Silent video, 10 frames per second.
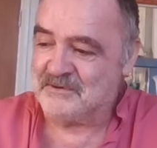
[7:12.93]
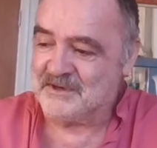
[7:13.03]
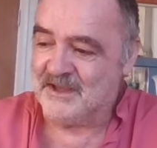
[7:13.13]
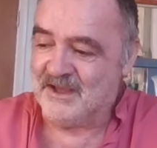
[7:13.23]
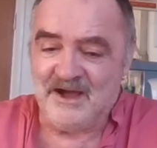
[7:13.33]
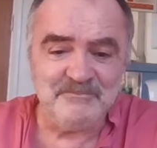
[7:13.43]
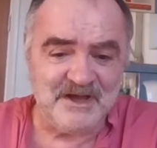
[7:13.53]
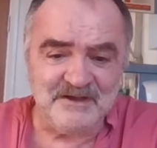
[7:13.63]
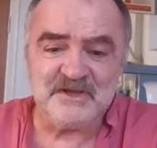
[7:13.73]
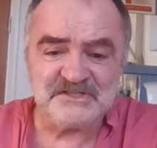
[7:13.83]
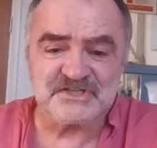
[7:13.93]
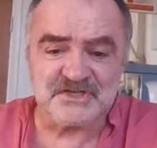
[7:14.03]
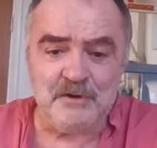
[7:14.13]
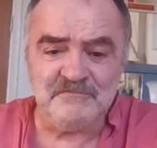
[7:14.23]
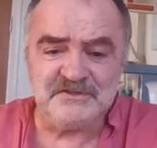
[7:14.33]
But it's
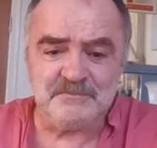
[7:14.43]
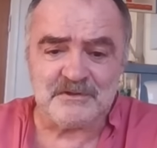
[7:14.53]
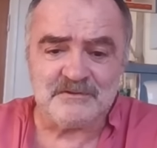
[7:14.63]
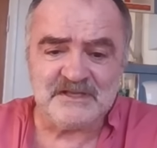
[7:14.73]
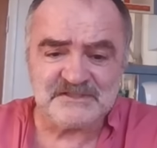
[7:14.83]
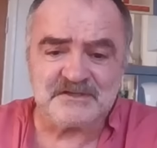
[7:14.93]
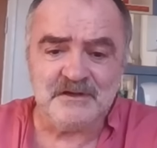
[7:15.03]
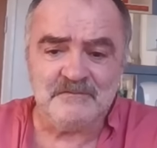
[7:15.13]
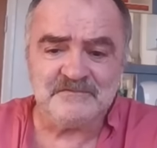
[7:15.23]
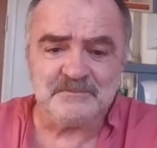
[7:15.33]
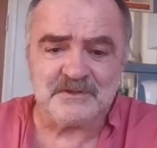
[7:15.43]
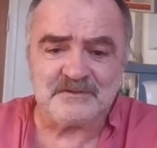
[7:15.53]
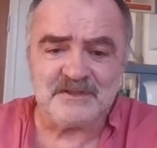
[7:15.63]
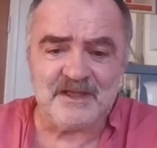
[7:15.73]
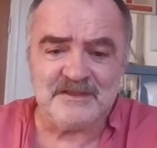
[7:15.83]
comfortable. It's
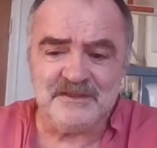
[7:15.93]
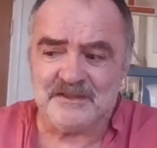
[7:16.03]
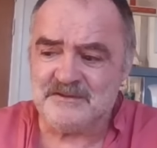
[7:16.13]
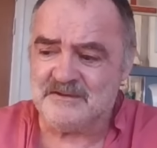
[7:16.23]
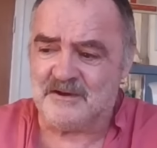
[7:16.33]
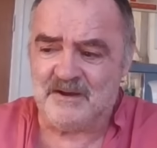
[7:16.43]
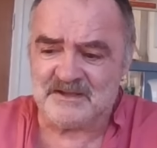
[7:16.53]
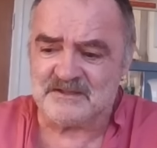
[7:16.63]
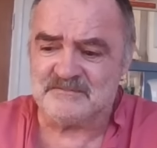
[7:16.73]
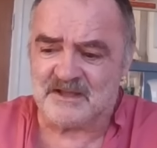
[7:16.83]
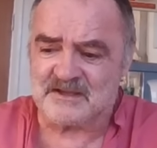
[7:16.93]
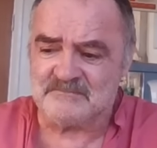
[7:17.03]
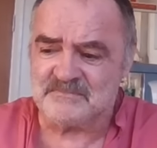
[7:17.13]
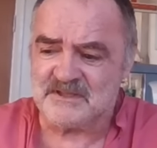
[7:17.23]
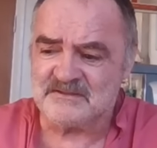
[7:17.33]
comfortable. I
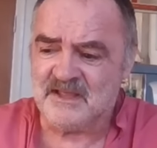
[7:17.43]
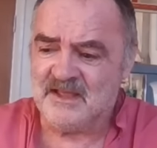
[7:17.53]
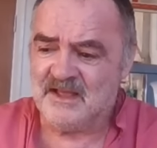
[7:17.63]
can